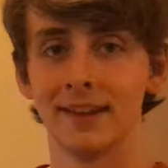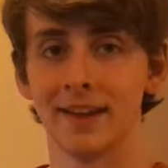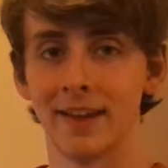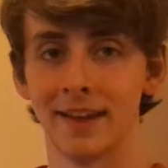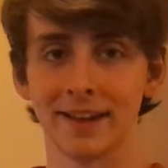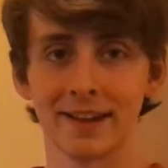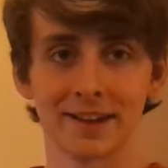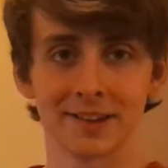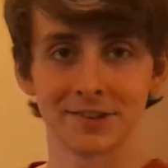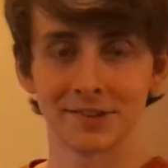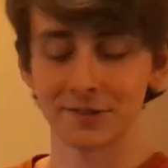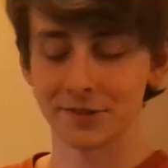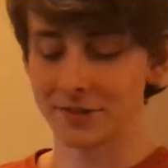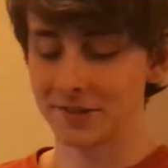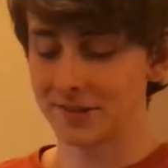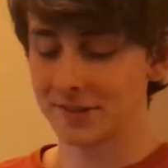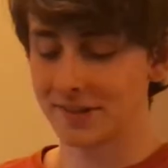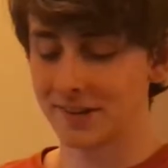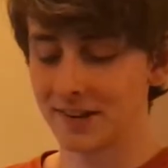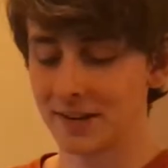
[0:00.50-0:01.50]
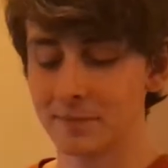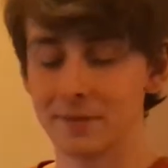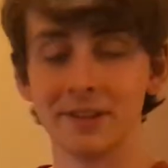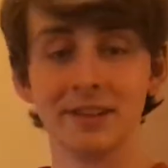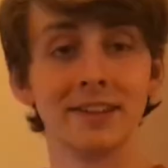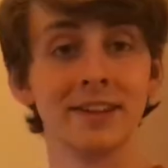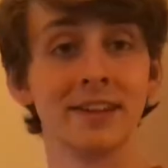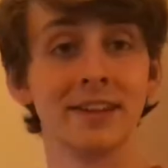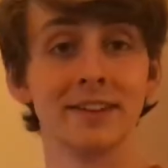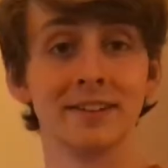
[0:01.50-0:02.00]
Hi guys, so this is going to be
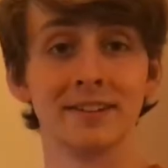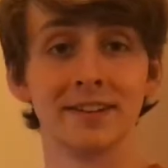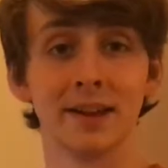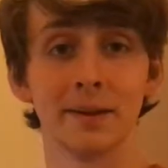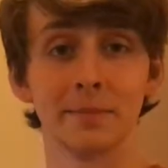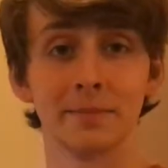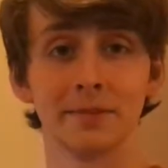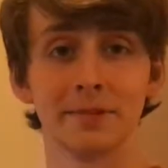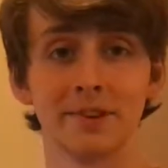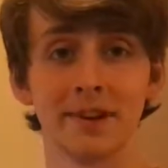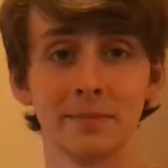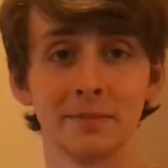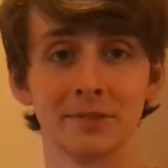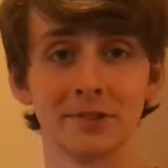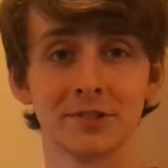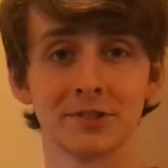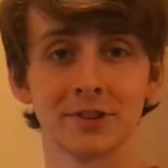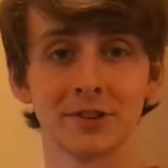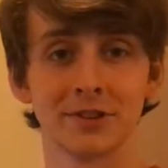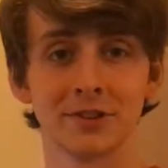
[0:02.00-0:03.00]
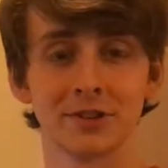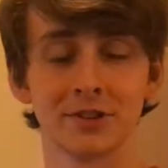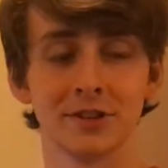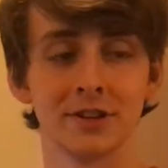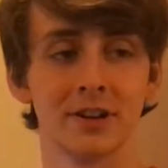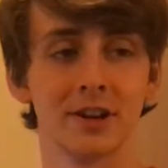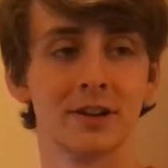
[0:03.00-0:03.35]
the in-depth demonstration